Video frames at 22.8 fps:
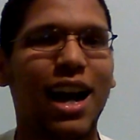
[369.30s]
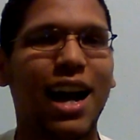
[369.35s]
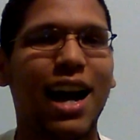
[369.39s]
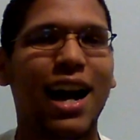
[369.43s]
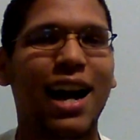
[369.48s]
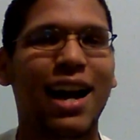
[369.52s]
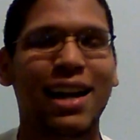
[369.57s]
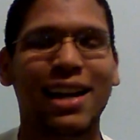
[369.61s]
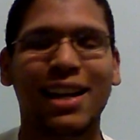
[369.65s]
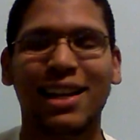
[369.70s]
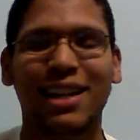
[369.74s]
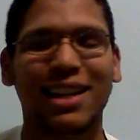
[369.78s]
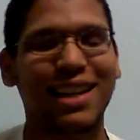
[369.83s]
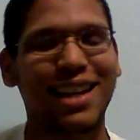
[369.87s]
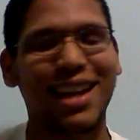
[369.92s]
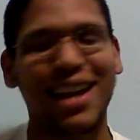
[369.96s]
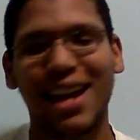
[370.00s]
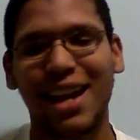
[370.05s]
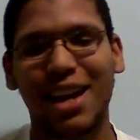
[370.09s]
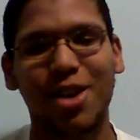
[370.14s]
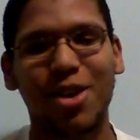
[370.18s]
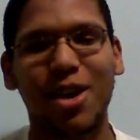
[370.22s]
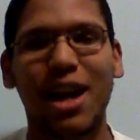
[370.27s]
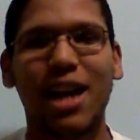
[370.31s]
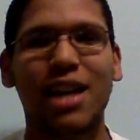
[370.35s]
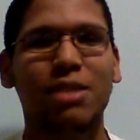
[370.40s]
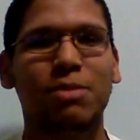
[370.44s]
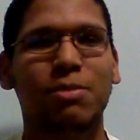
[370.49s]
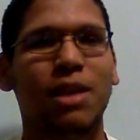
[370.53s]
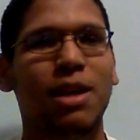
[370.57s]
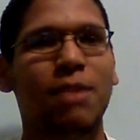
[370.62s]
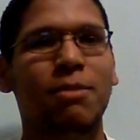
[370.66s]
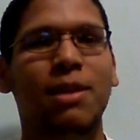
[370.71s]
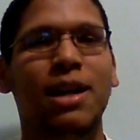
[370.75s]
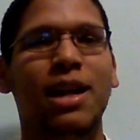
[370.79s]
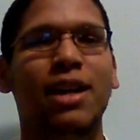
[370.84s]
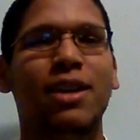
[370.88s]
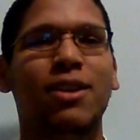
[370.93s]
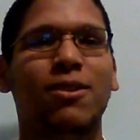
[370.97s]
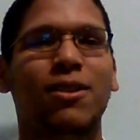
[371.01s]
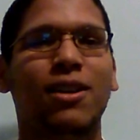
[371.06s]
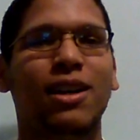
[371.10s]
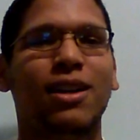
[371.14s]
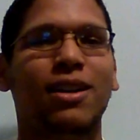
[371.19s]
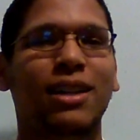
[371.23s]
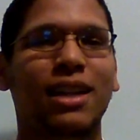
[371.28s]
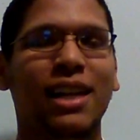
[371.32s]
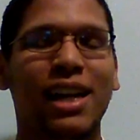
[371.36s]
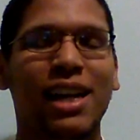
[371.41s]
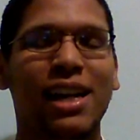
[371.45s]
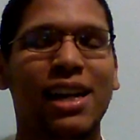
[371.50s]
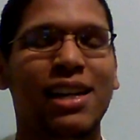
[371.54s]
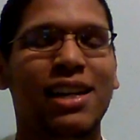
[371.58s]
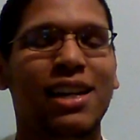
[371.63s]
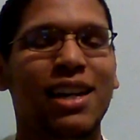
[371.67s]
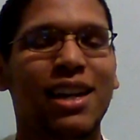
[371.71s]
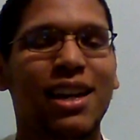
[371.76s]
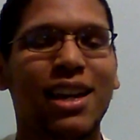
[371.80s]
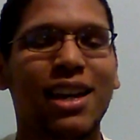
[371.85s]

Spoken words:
I can't grasp my mind around that.